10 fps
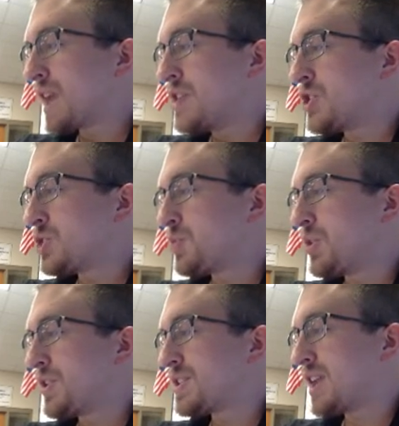I just put
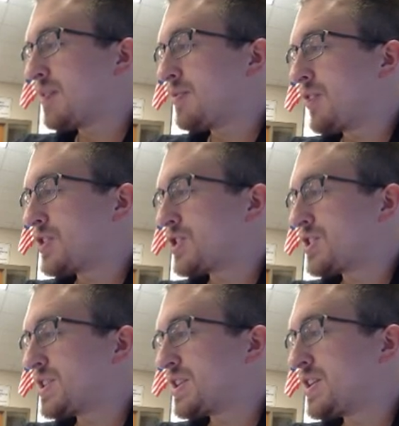the same functions here.